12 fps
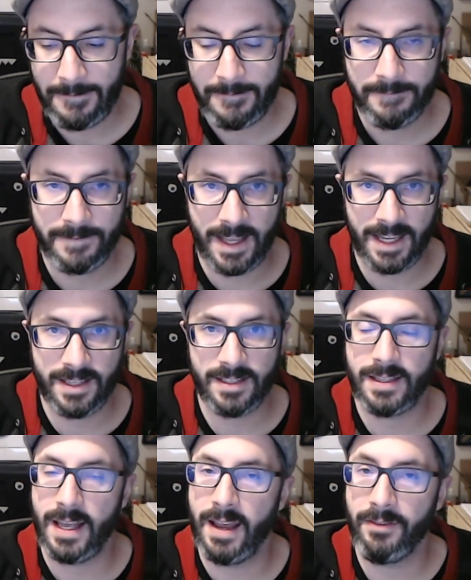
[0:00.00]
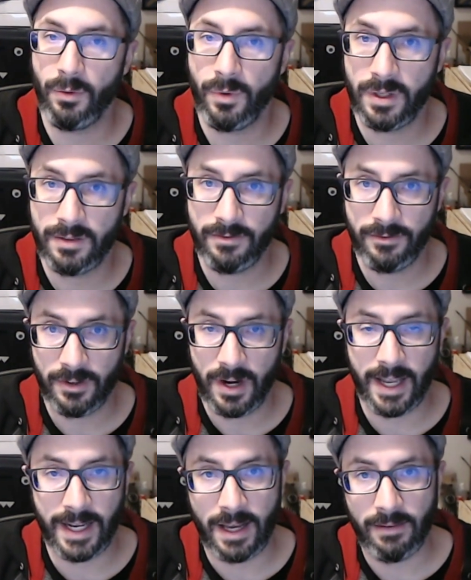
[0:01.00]
Thanks, everyone, for
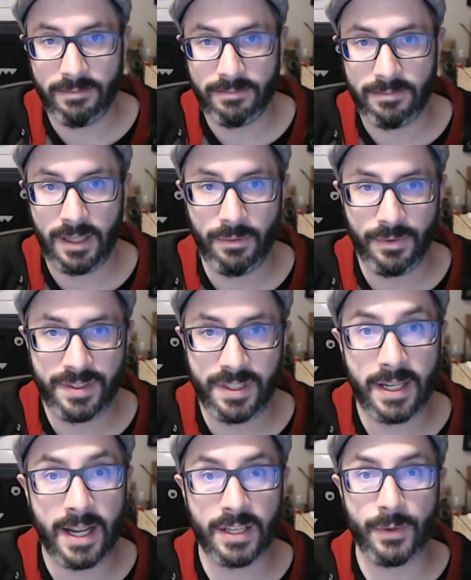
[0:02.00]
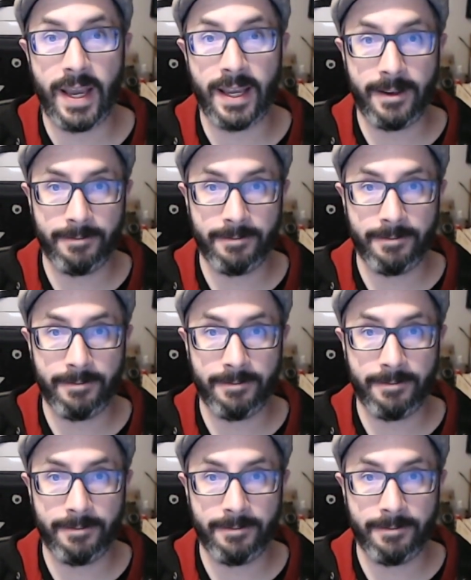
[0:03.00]
hanging out, and we'll see you next week.